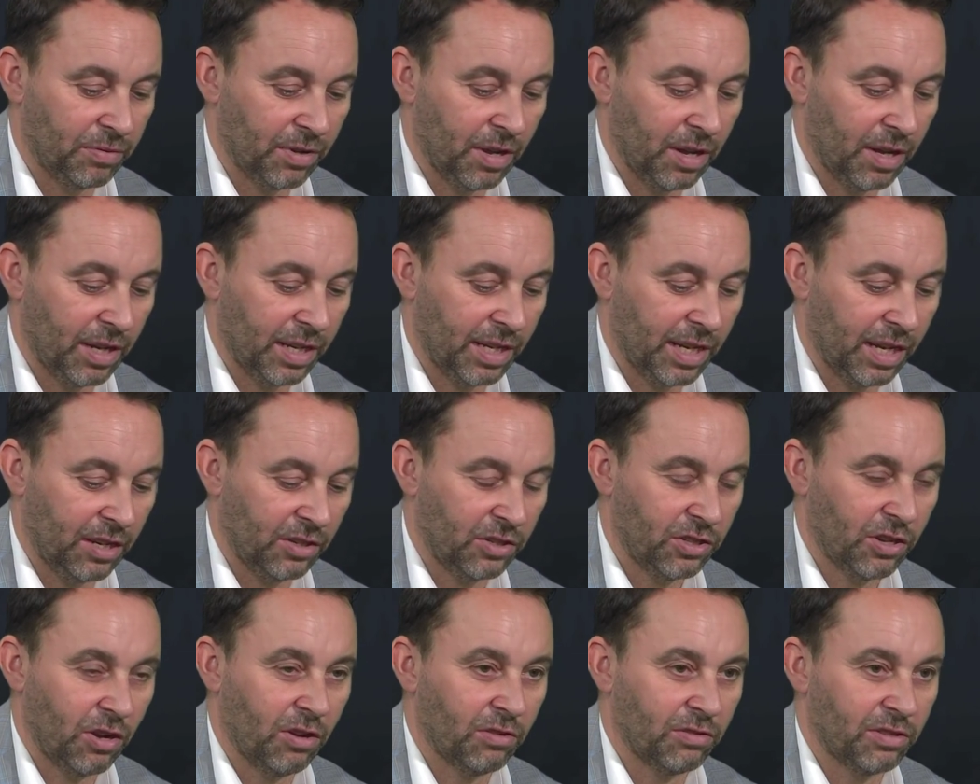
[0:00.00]
uh, King
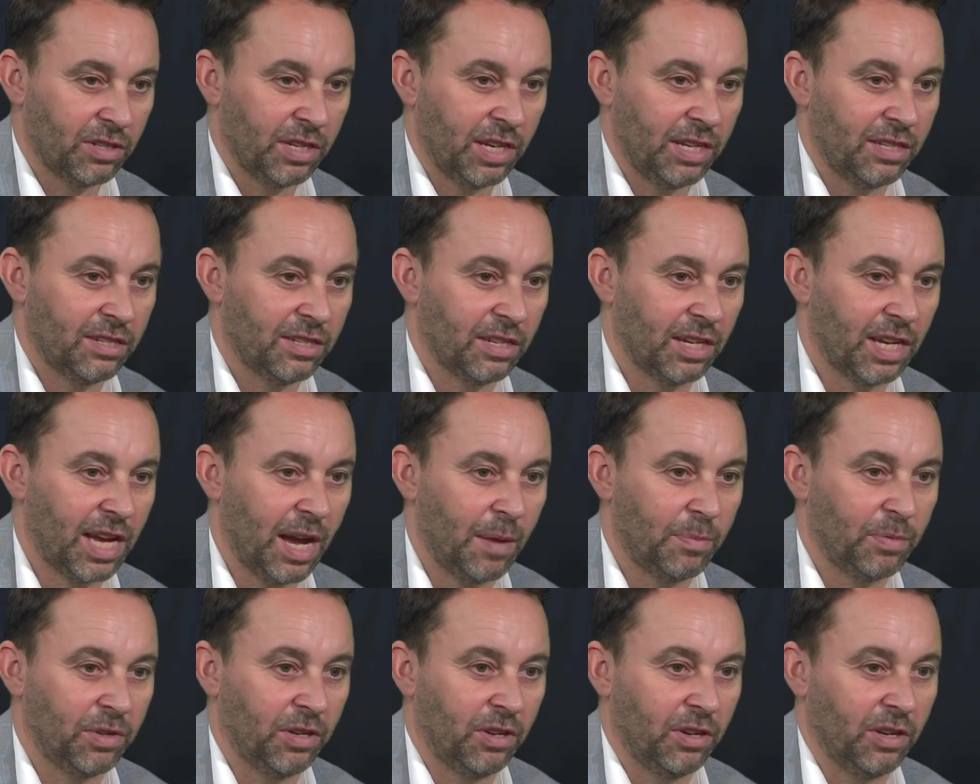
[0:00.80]
Charles needs to
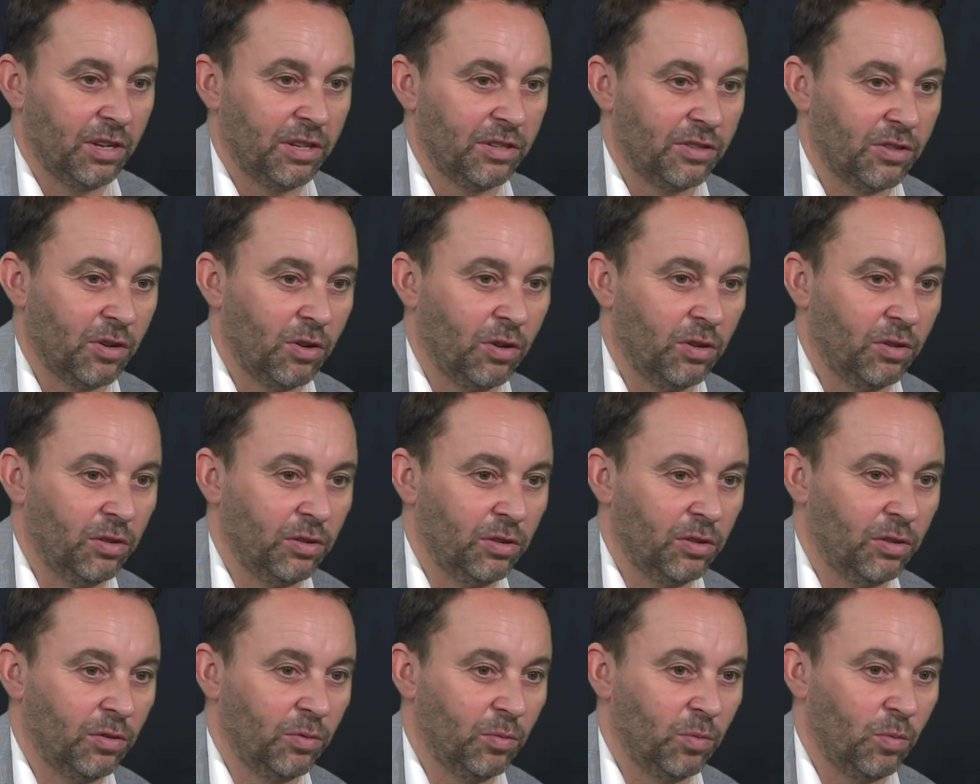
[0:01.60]
capitalise
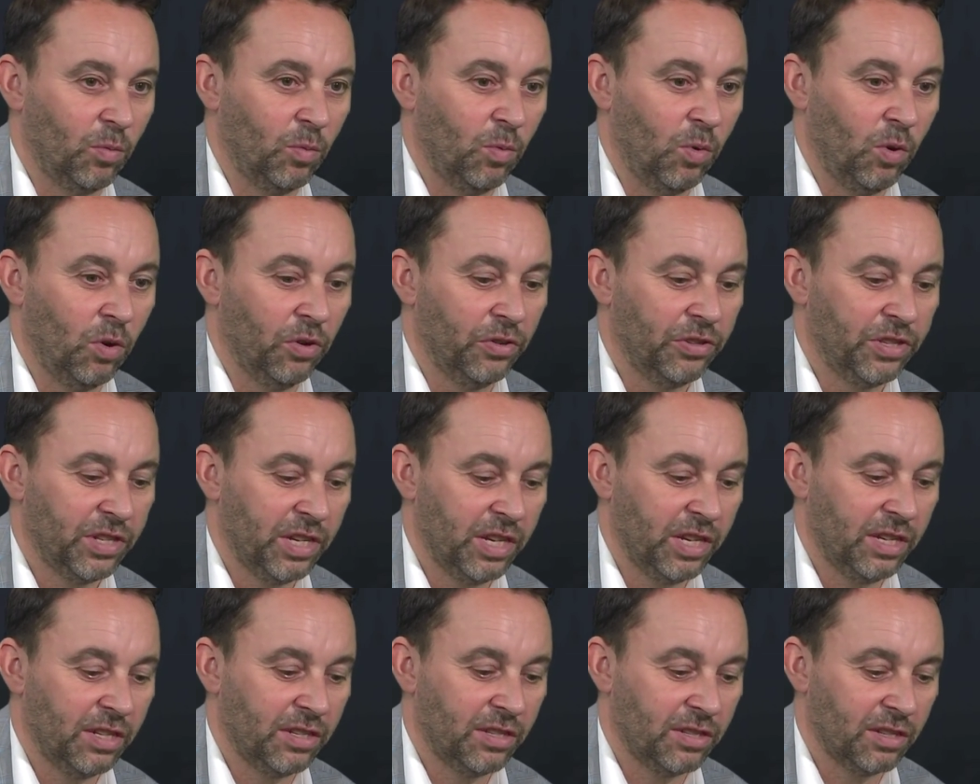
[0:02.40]
on what
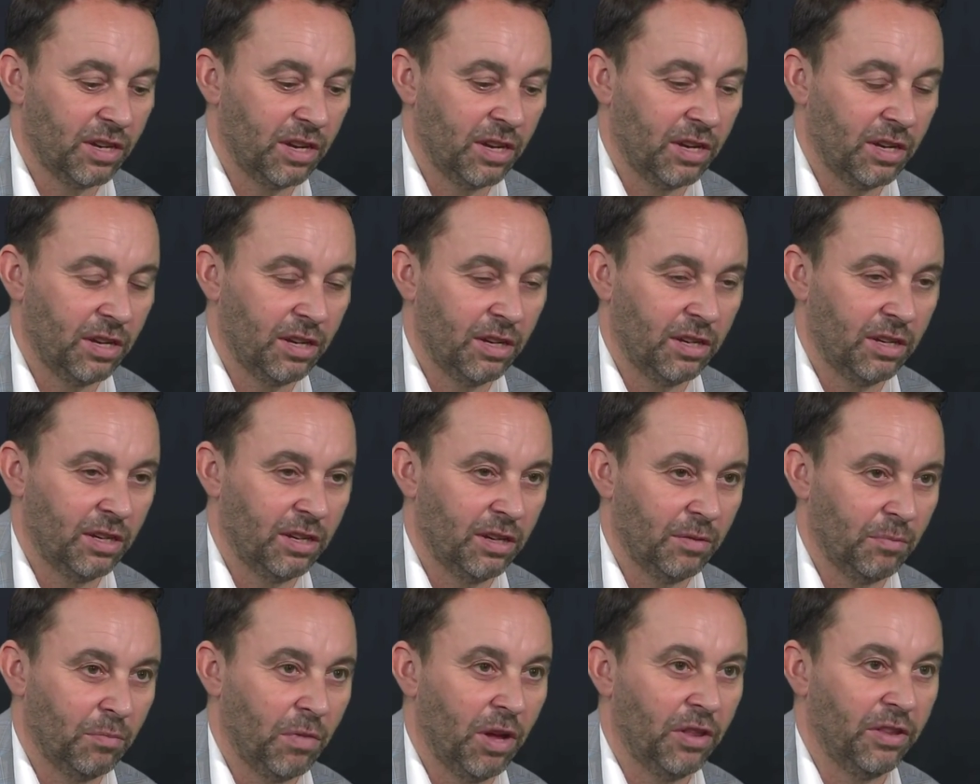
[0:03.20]
his
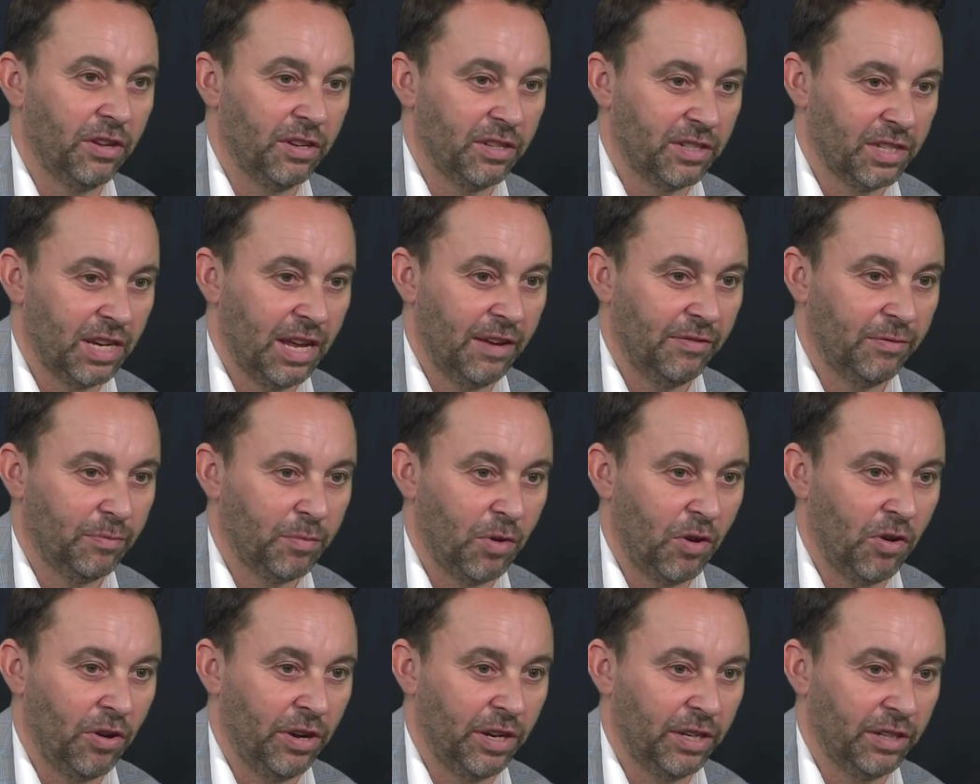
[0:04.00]
uh, mother has left
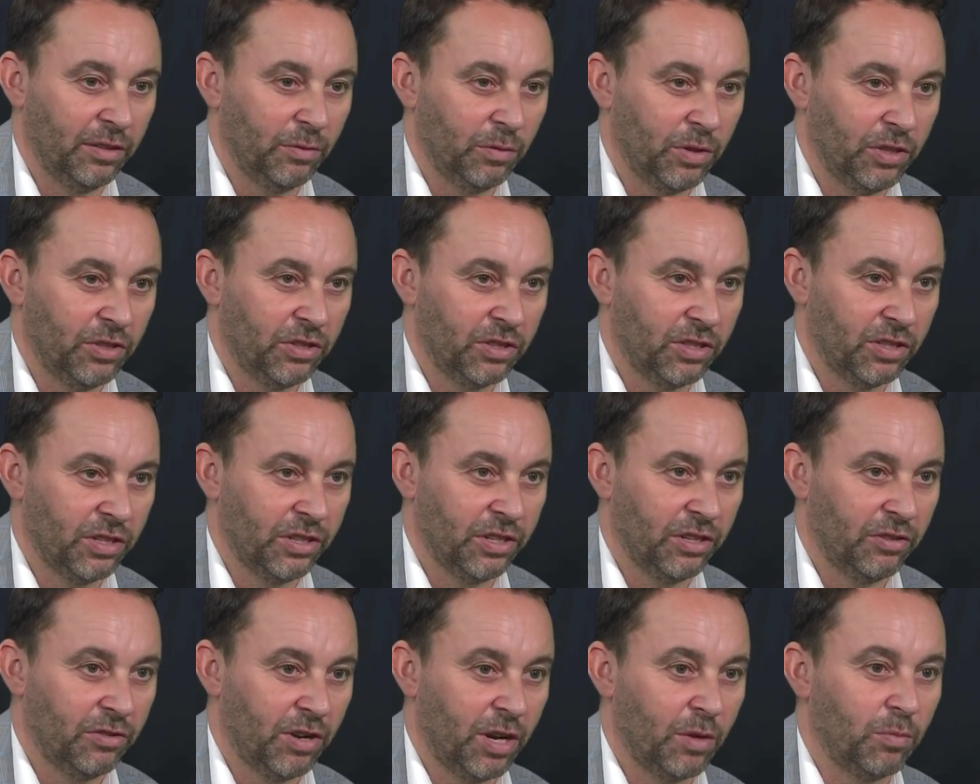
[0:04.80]
behind, which is
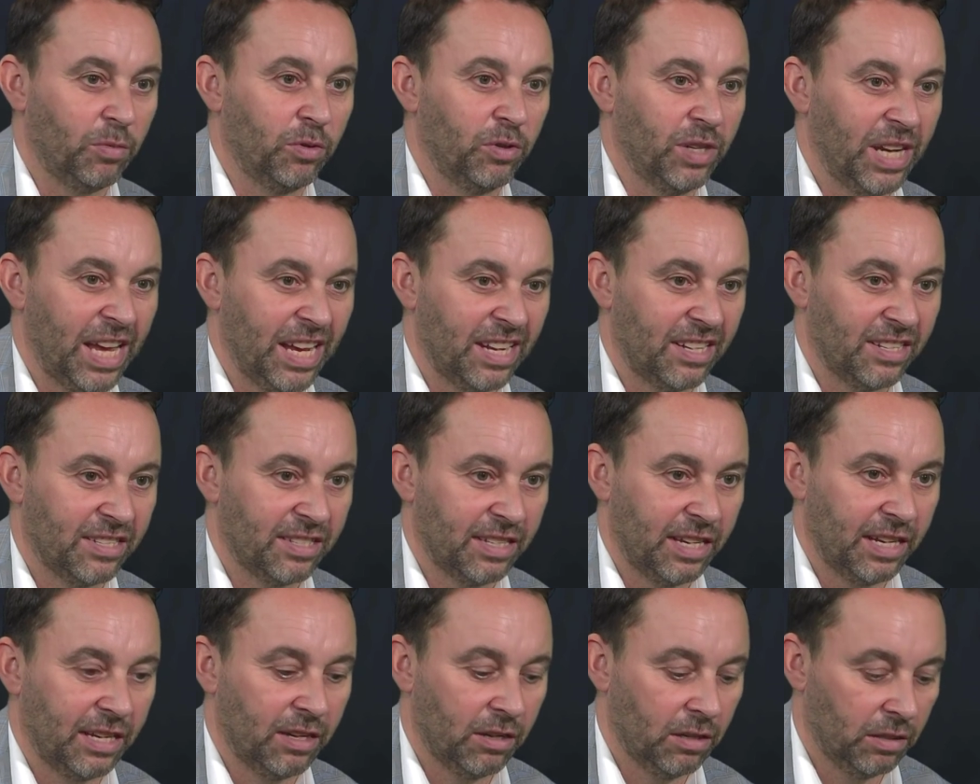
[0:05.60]
an incredible
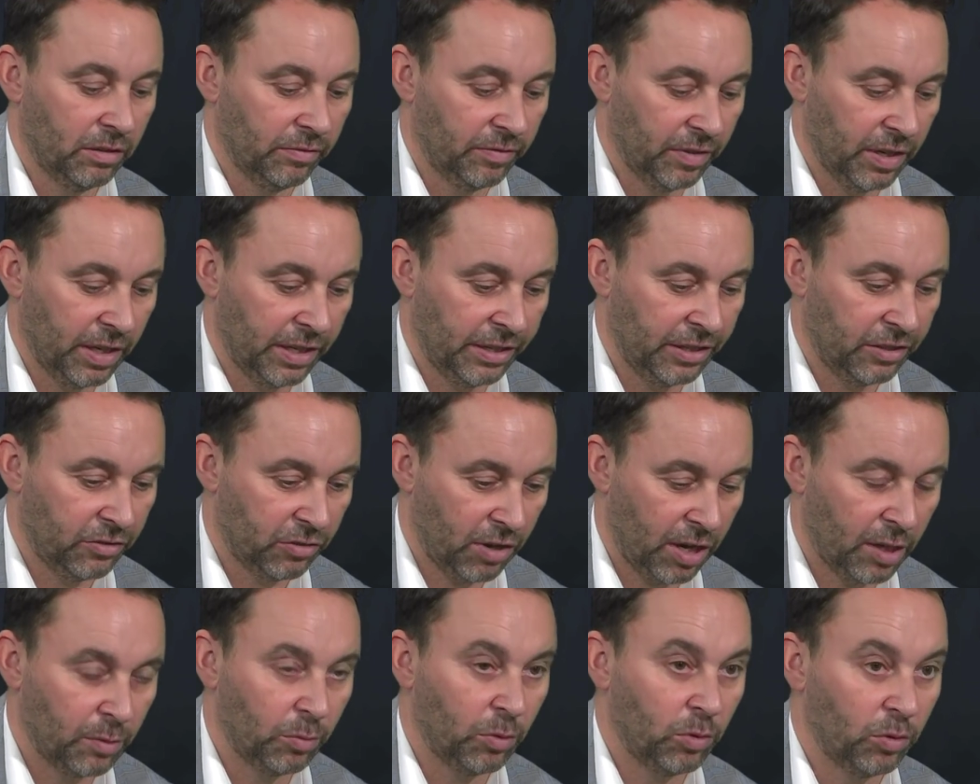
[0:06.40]
legacy of
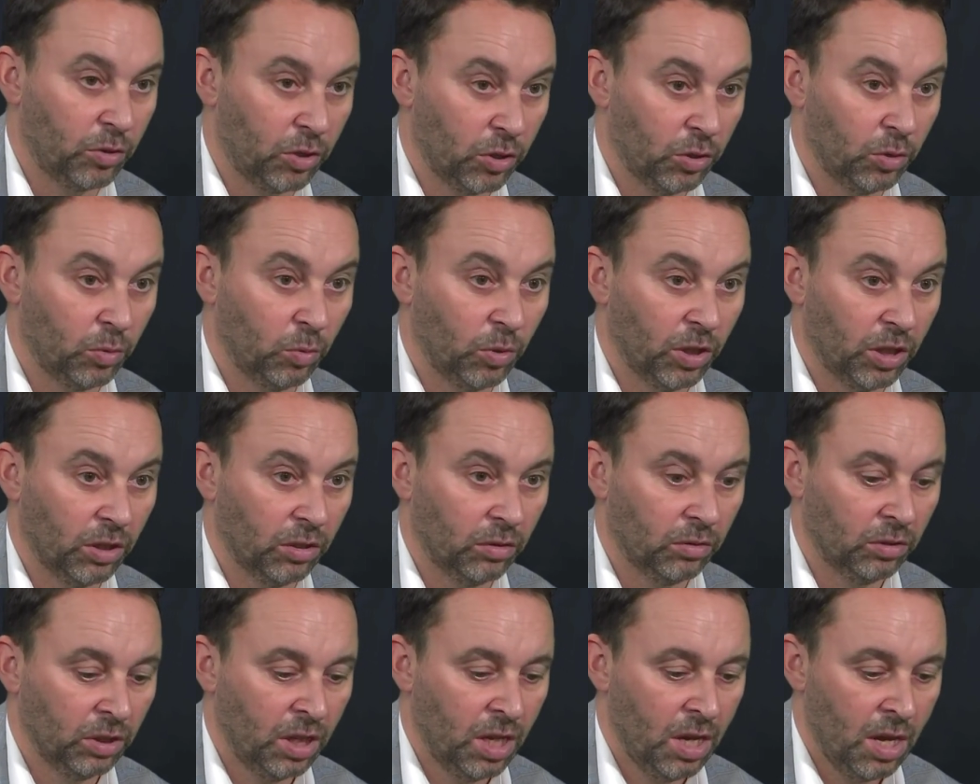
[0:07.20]
incredible
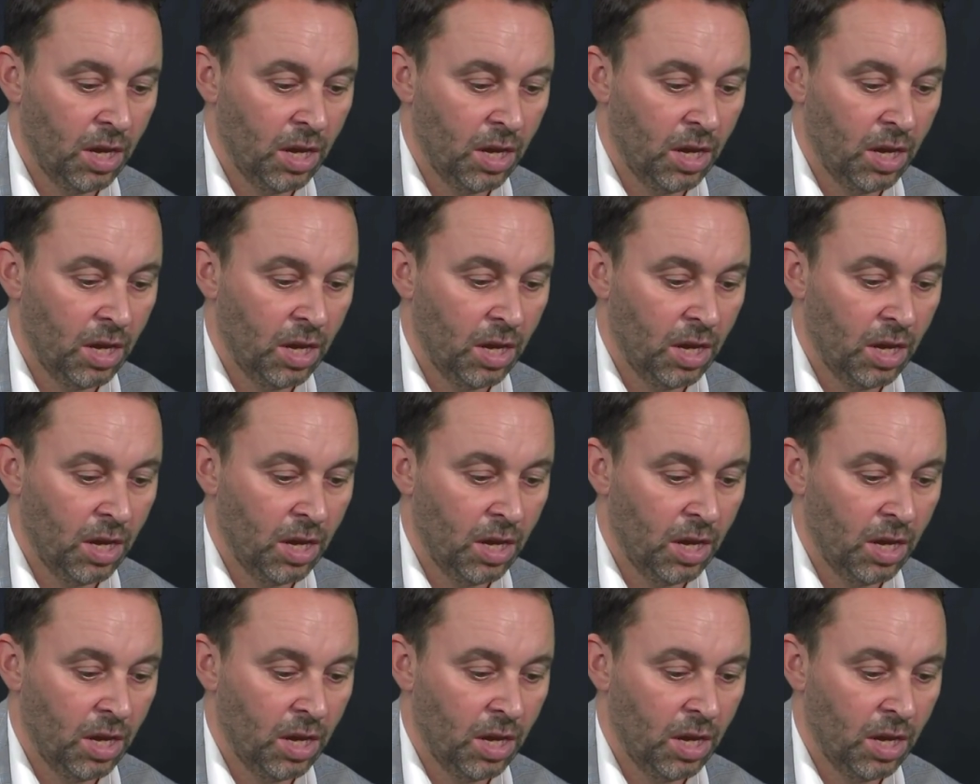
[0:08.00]
goodwill,